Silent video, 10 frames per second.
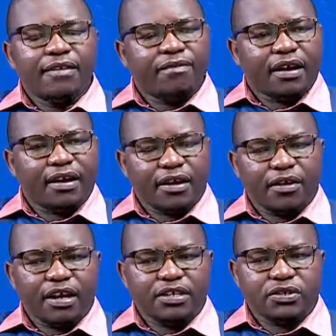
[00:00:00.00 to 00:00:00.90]
different
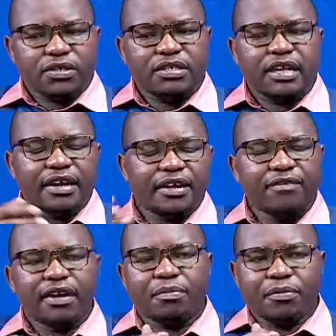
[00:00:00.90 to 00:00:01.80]
regulations and
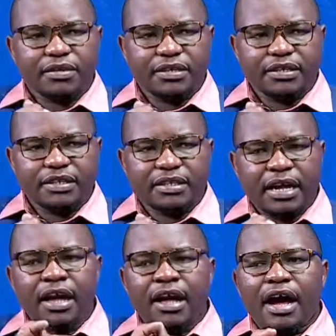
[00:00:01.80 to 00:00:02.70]
different procedures.